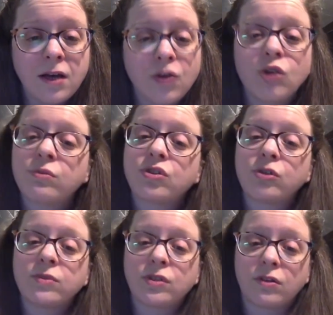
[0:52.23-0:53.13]

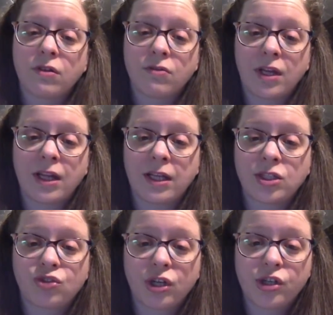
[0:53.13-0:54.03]
Chromosomes are thread-like
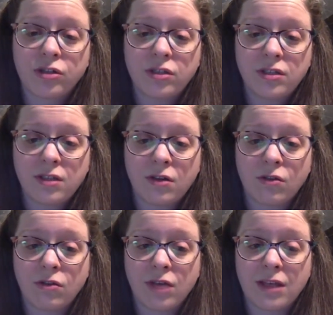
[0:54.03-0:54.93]
structures that are
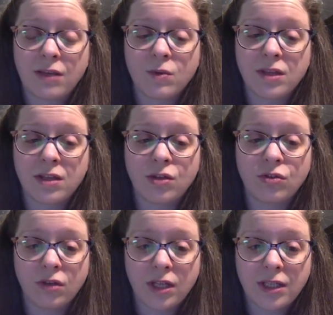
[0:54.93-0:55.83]
located within the
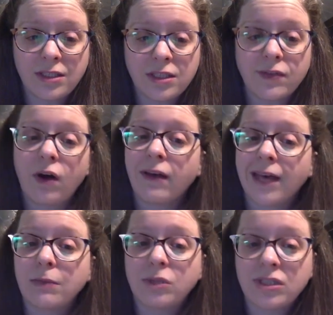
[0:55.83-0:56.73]
nucleus of all
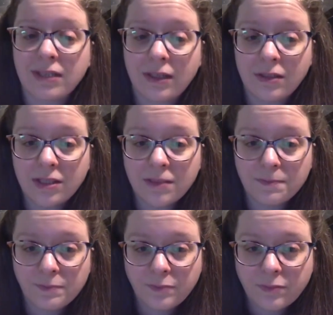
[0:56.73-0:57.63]
animal cells
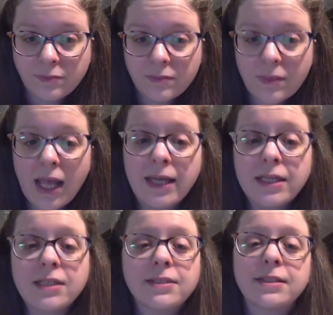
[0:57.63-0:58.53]

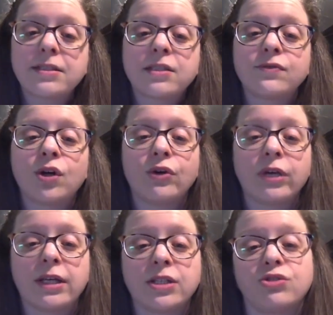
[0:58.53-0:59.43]
and consist of
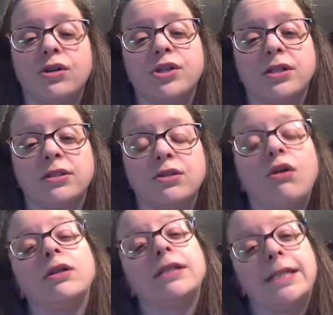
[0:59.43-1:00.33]
coding instructions called